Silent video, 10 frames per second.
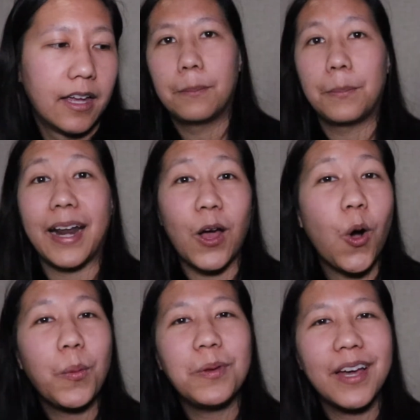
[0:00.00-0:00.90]
But I
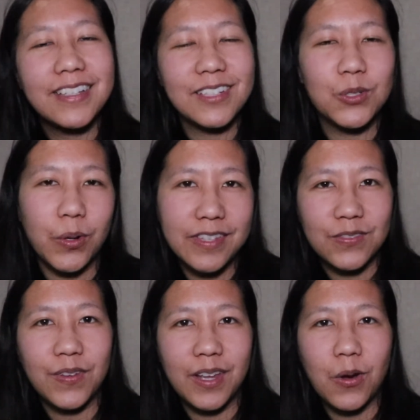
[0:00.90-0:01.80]
hope you guys enjoyed this
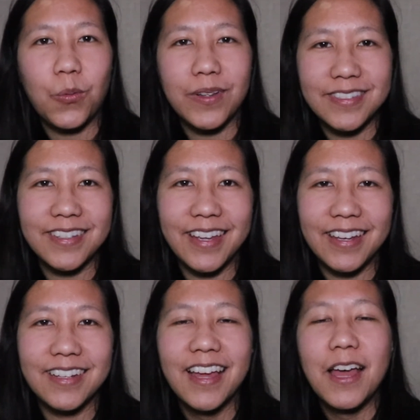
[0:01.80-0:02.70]
video. Once
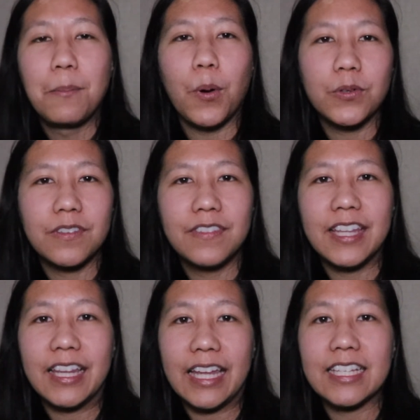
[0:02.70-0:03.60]
again, most of the
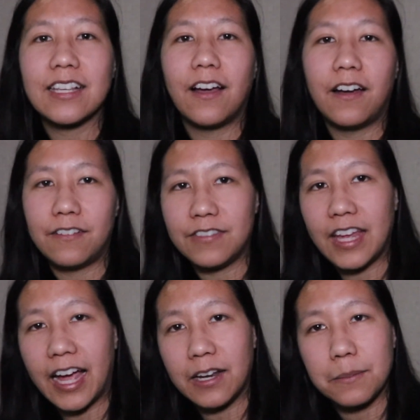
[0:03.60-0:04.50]
links of the
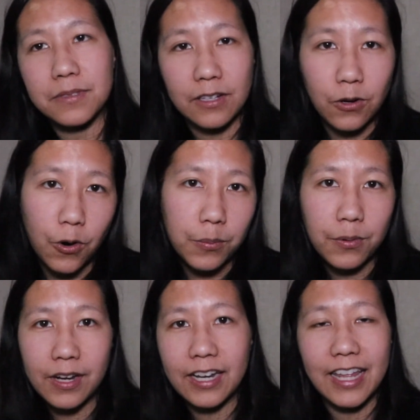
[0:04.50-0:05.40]
items
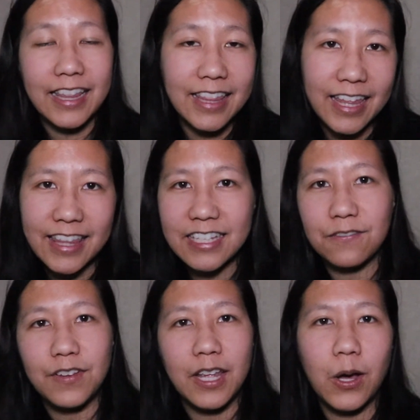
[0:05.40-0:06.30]
incorporated in this
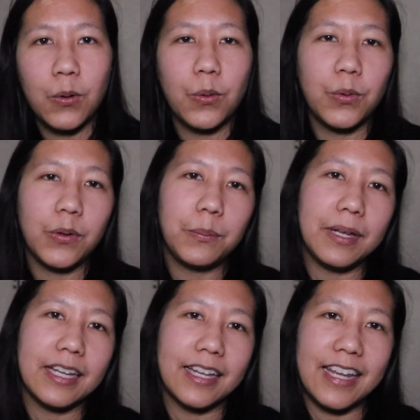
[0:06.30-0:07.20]
video will
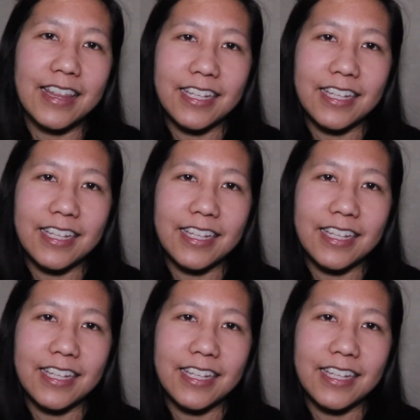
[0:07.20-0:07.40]
be in the